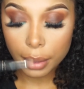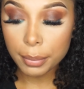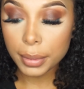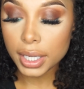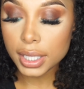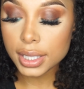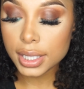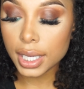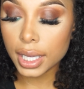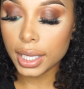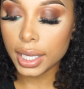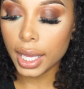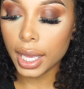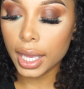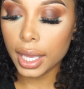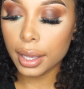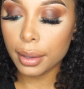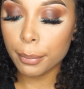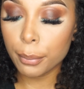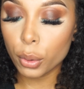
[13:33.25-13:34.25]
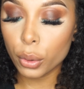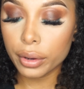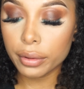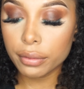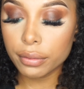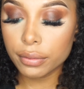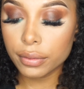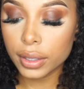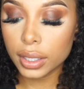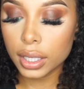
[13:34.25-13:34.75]
I'm gonna take a
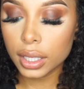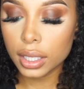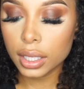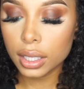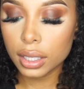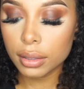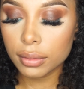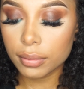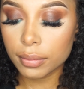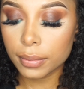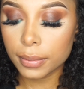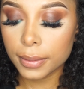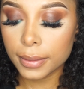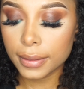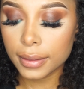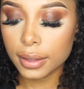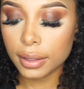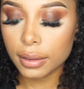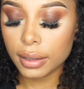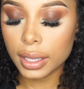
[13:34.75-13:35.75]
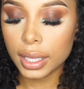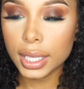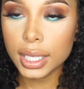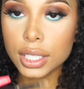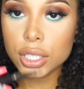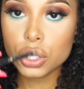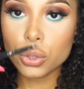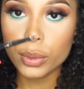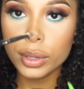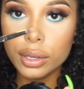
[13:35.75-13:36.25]
Morphe
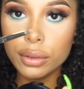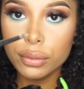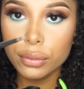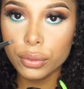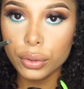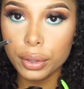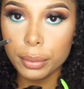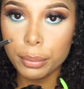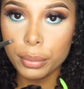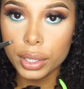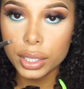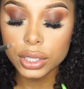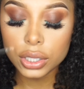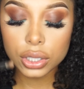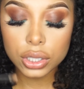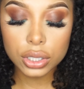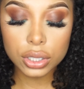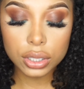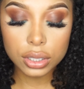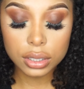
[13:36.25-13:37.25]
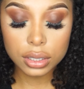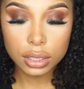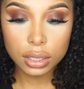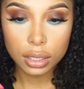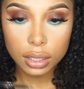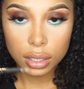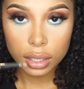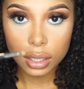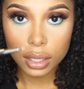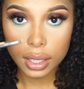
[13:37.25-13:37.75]
E24 brush,
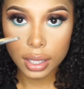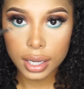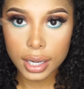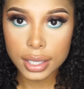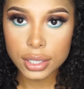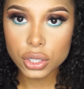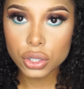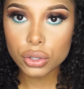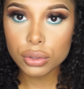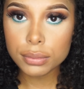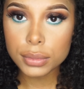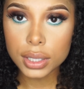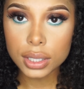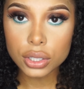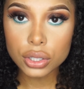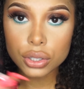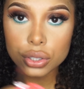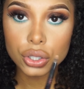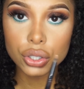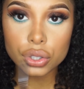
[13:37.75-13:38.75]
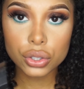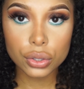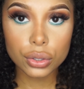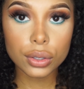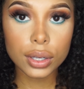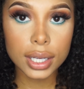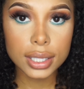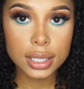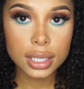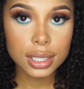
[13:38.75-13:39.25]
and I zoomed in just so
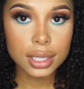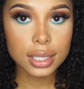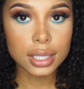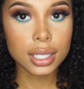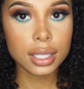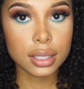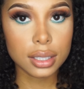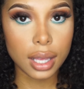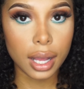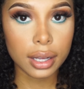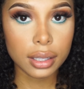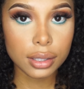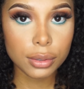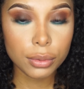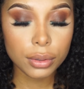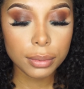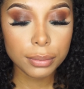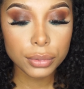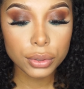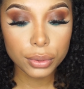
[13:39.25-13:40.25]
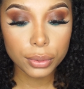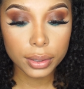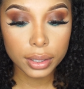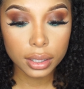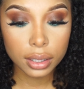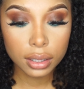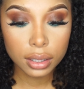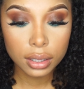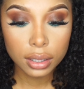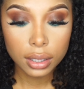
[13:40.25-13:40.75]
you guys can see exactly what I'm
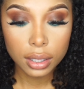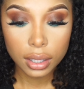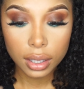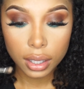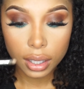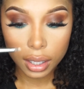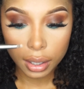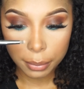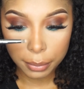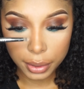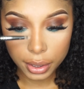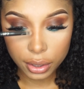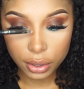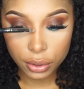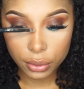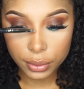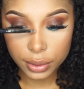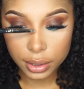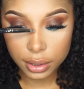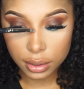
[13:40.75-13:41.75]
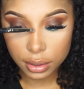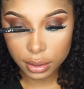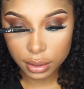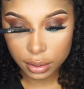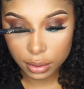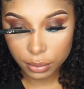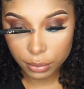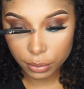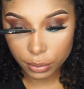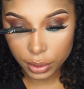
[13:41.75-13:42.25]
doing. I'm gonna go in
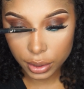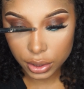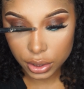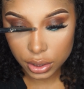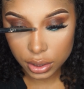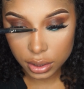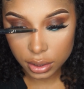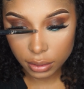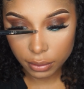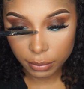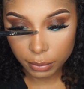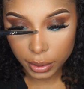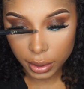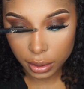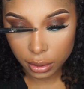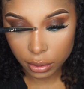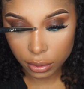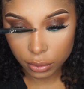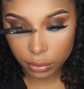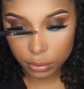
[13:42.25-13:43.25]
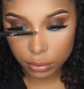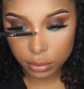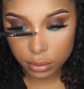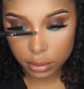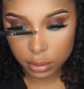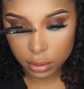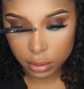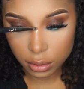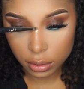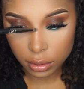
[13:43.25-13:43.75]
the ridges of my
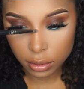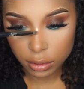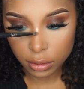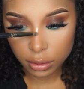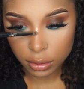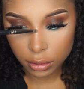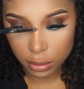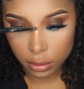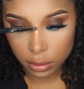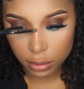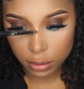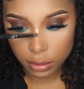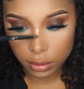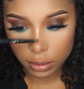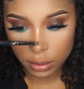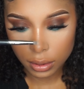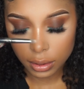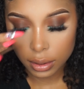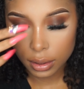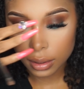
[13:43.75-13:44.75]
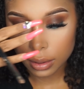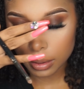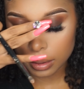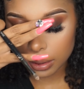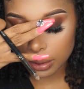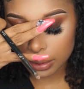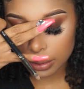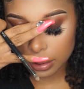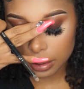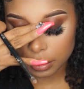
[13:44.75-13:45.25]
nose,
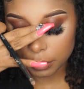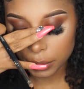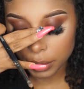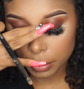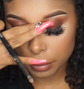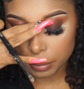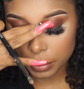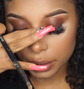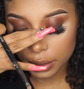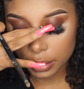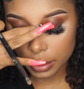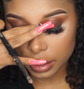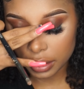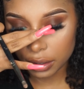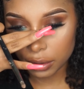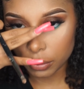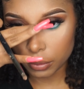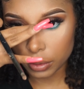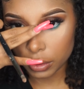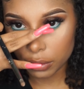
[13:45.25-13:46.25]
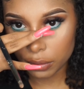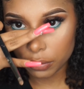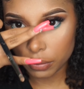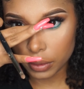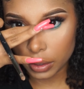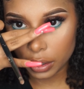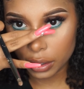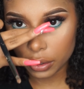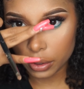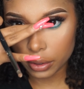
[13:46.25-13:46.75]
and then I'm gonna blend that in with a
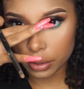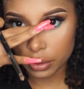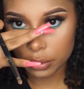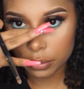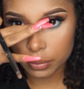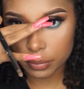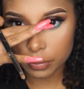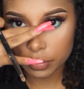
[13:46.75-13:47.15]
finger.